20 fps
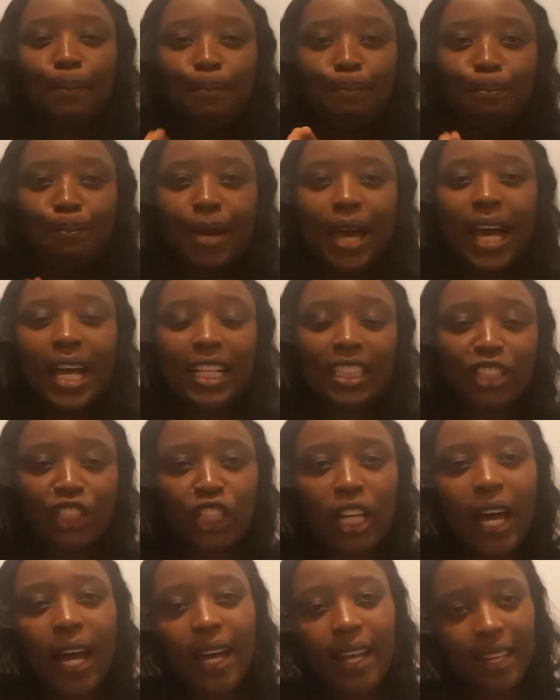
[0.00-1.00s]

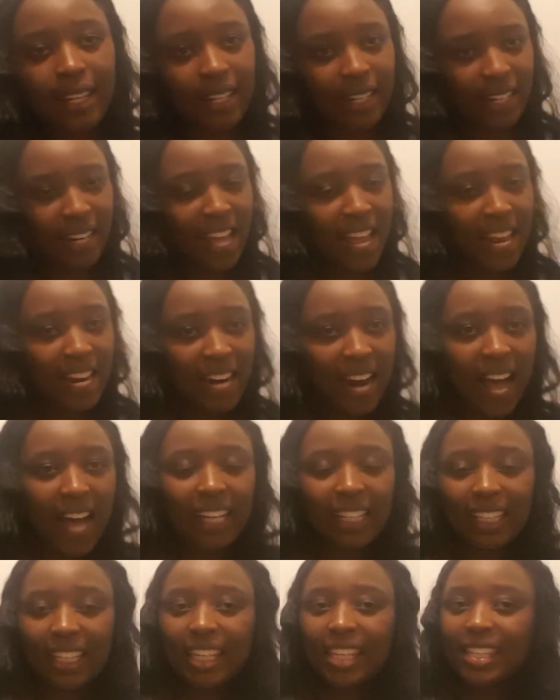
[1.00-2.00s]
Besha
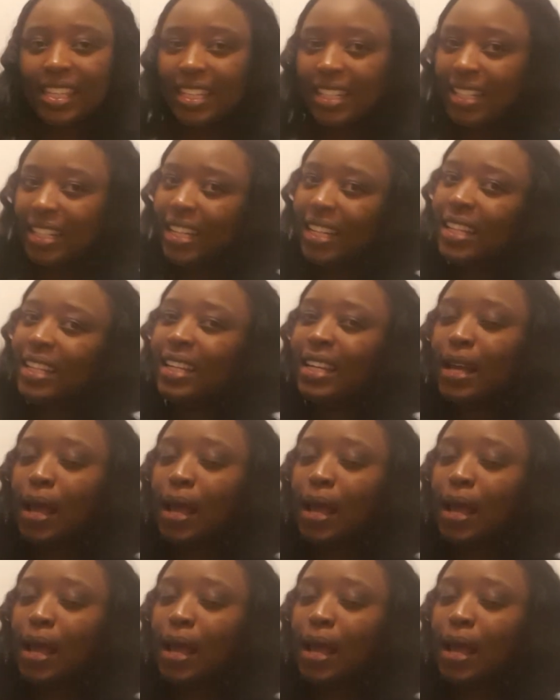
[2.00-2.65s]
neira kinyire.